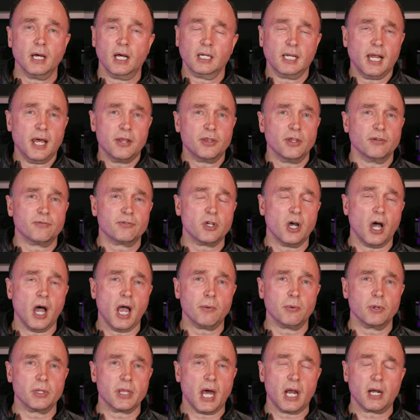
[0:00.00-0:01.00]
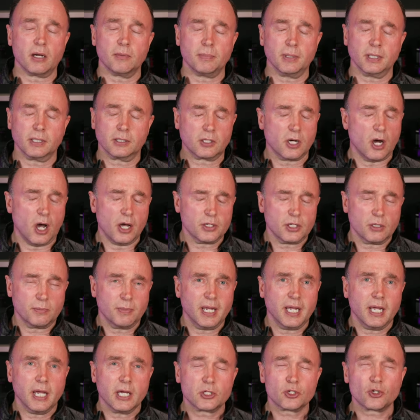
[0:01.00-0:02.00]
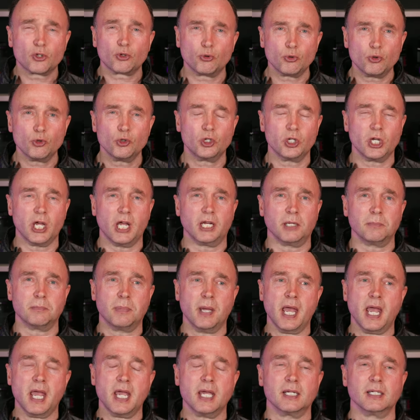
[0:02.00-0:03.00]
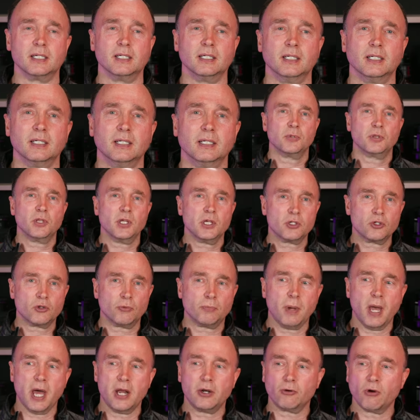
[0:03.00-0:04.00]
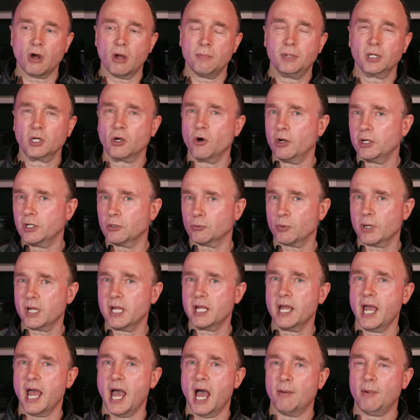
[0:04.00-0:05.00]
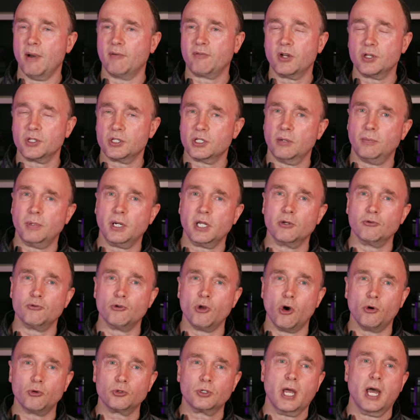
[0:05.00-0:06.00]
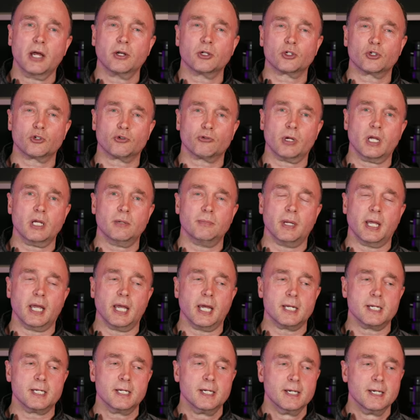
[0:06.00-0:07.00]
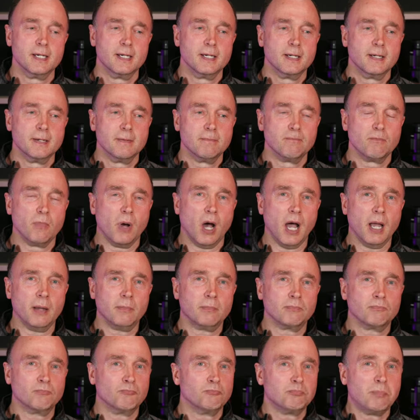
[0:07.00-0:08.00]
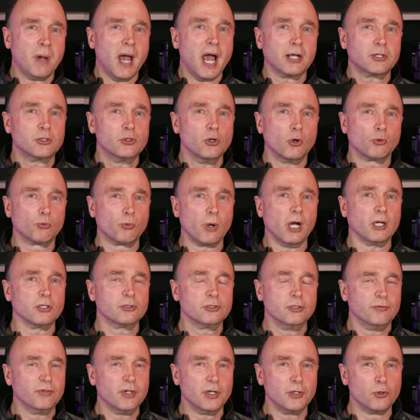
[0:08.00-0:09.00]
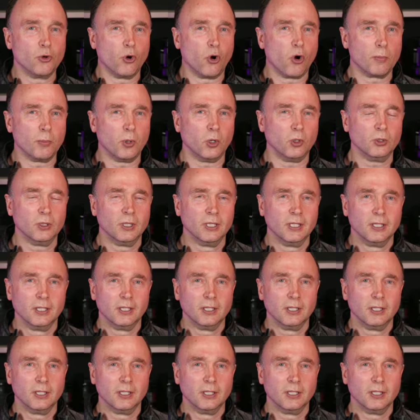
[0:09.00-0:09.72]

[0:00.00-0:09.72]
length of time without it causing me excruciating pain. Things are better. I've been going to rehab. I've got somebody who knows how to treat me, and I'm back to a relatively normal